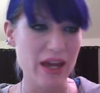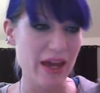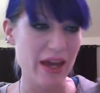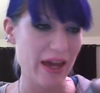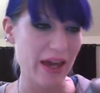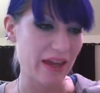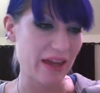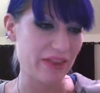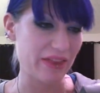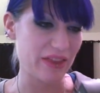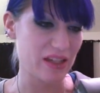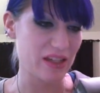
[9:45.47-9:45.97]

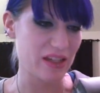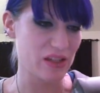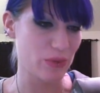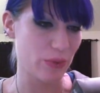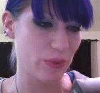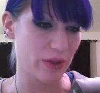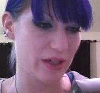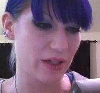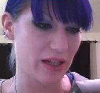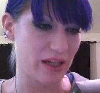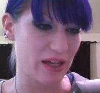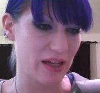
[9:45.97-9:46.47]
And this
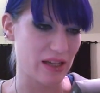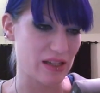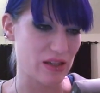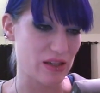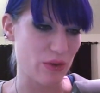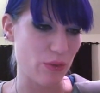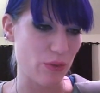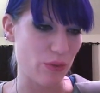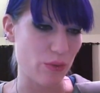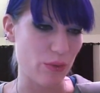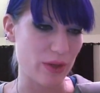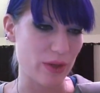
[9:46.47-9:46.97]
one is
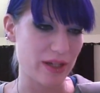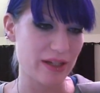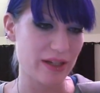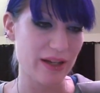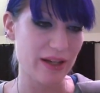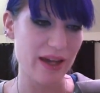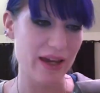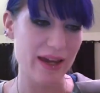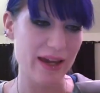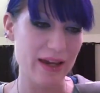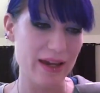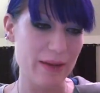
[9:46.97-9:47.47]

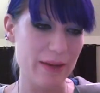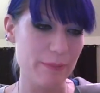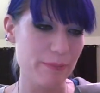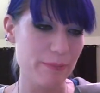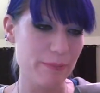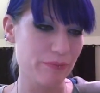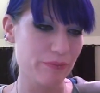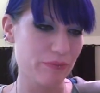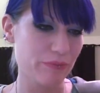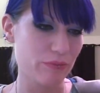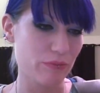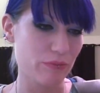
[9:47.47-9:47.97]
Windham.